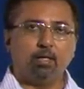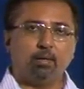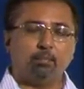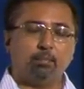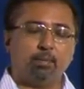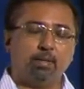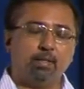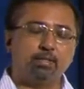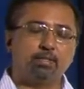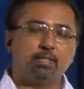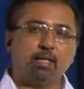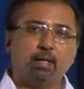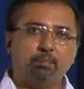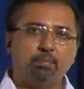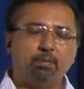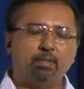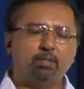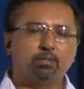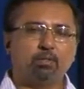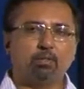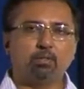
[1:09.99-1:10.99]
Many
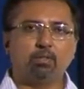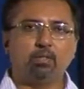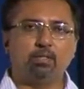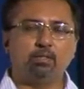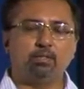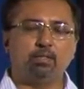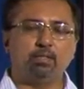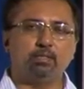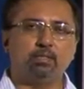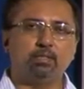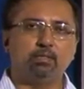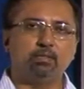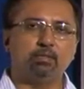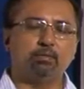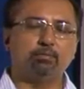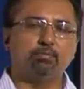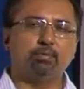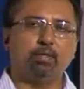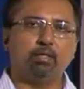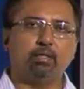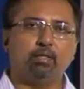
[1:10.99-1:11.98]
Japanese organizations in
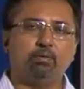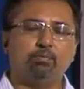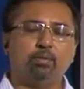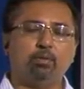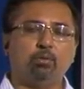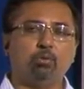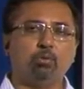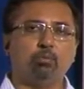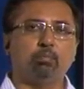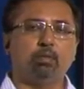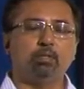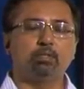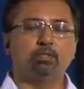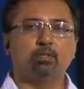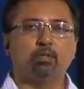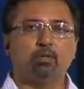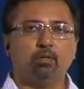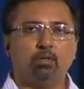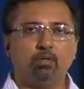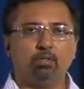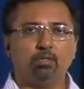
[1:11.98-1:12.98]
fact even look much
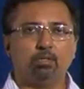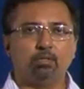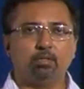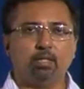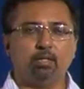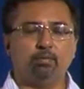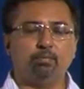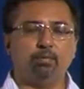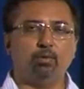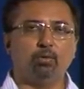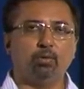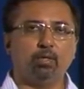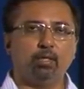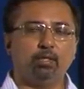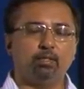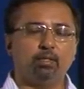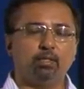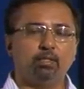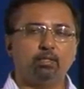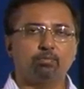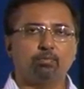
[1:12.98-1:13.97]
longer, they even look at
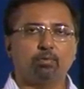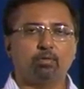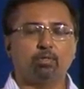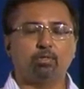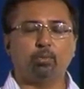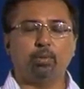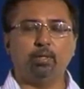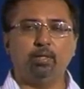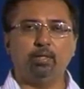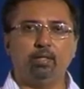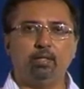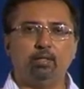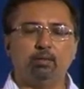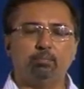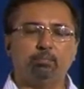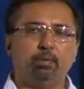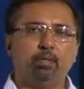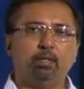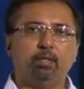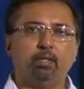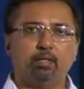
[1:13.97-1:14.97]
things for a 20-year
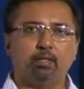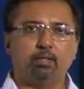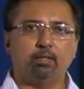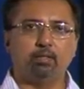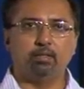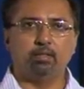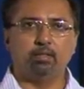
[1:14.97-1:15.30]
period.